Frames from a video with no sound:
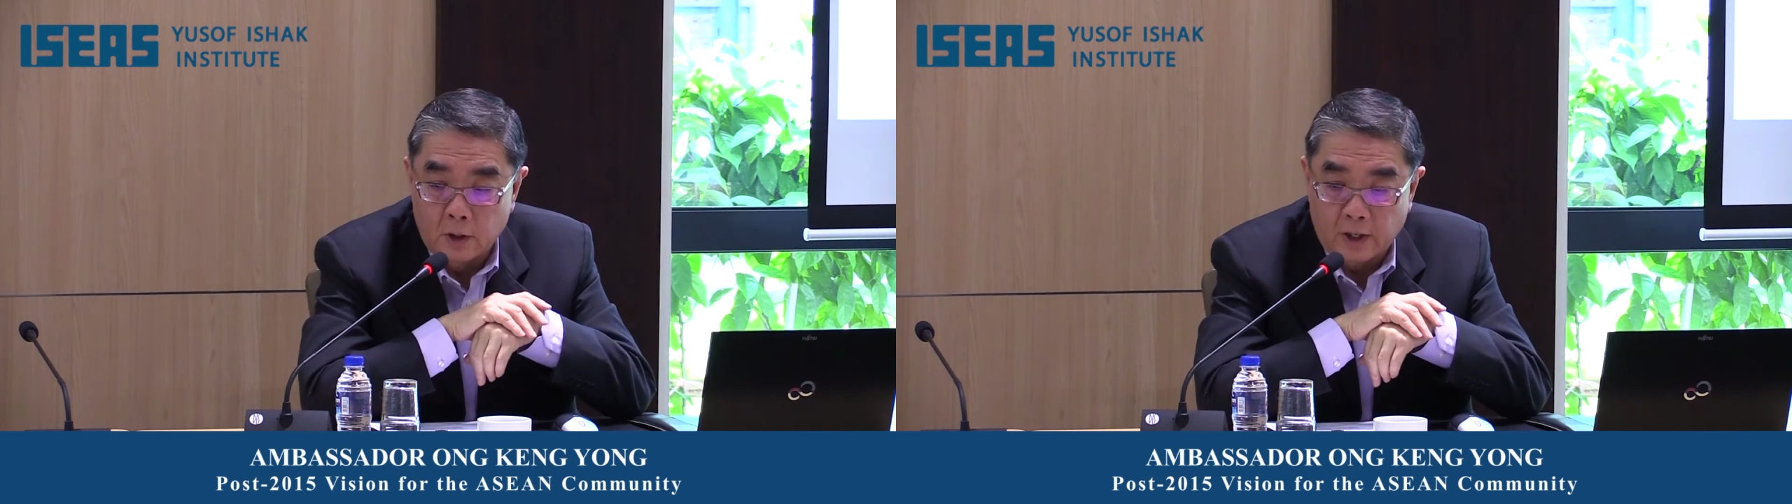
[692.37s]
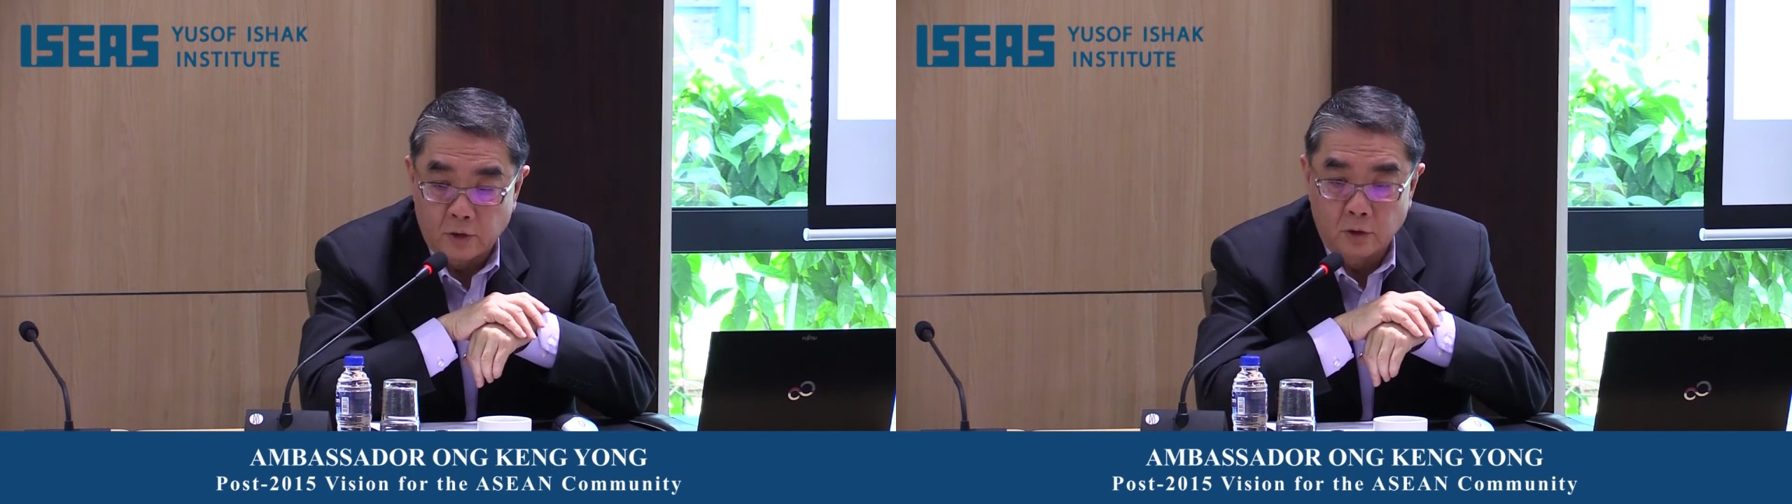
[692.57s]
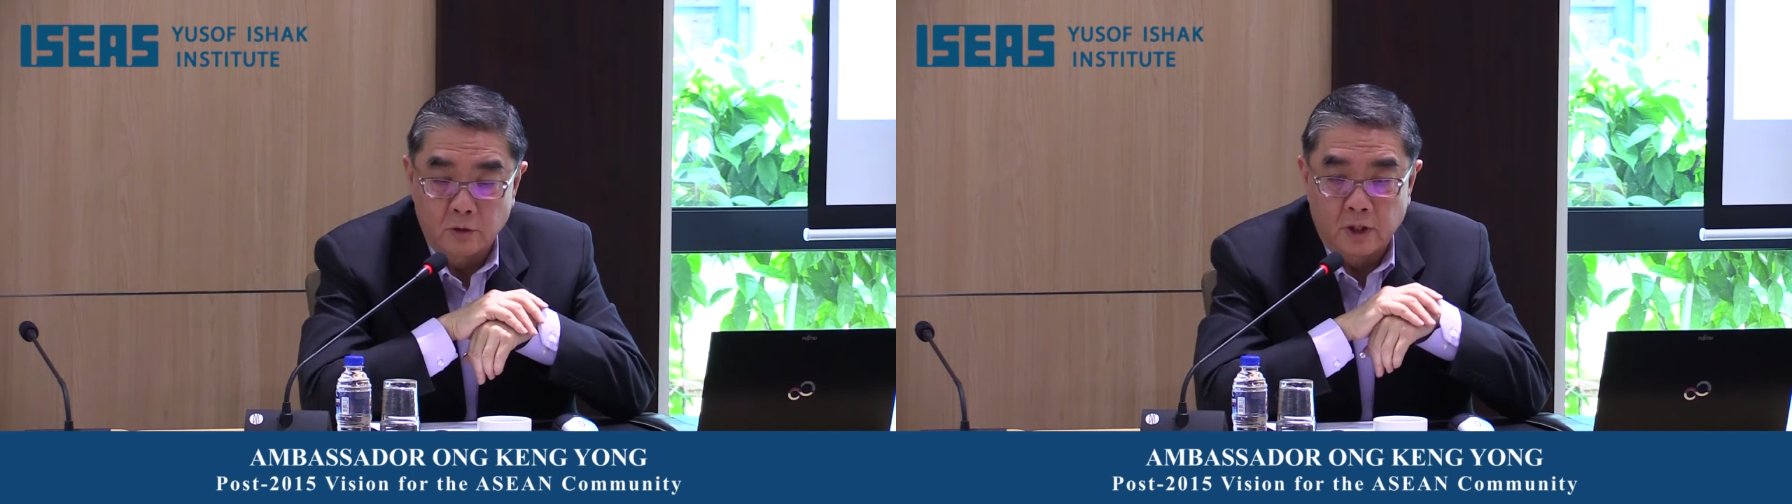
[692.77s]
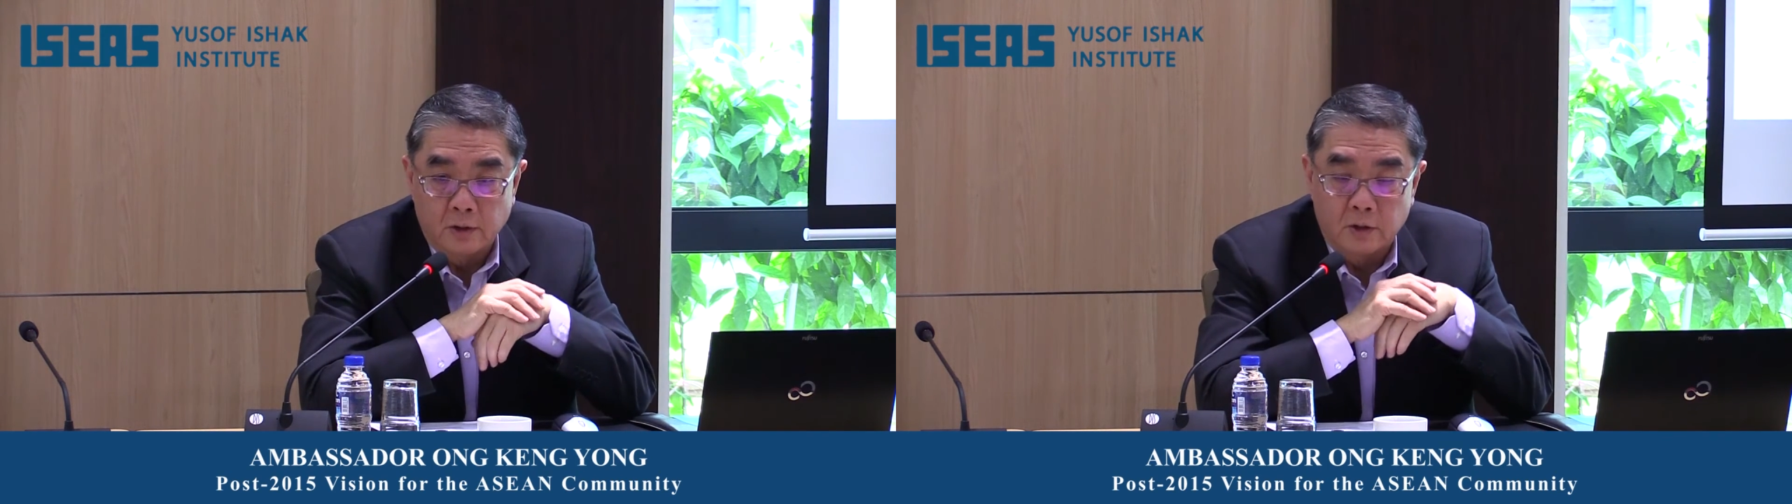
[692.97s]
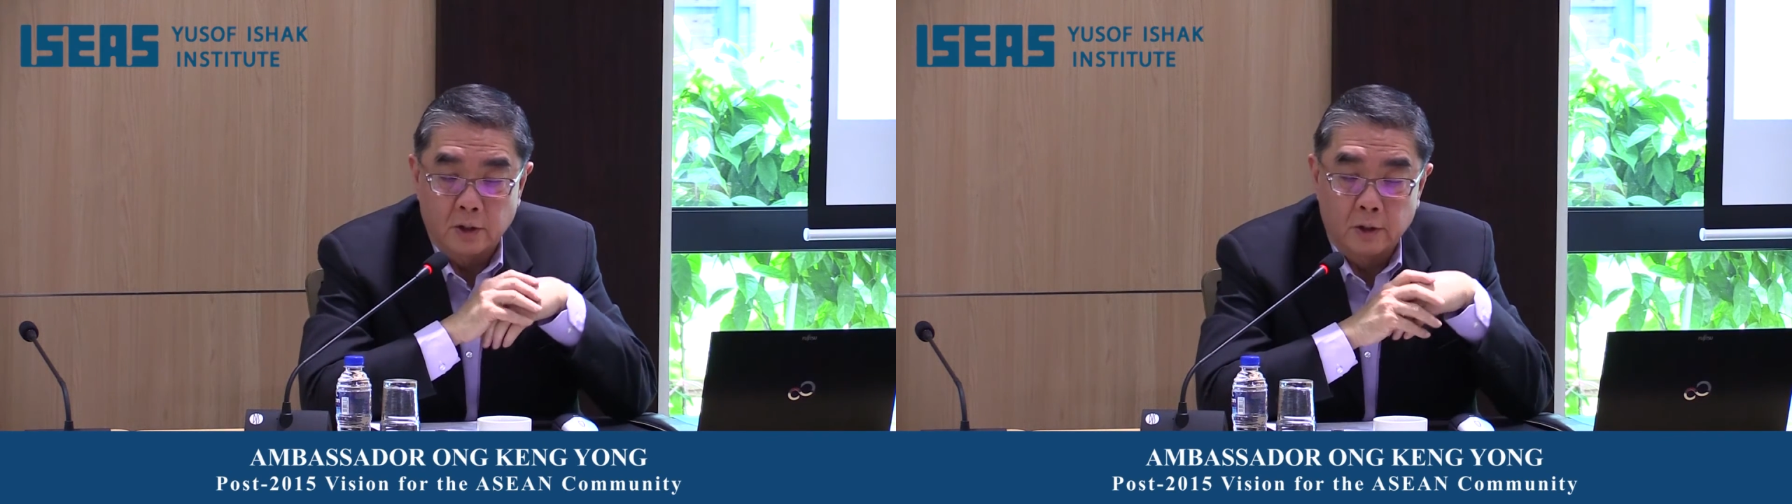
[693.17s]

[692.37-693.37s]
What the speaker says: action that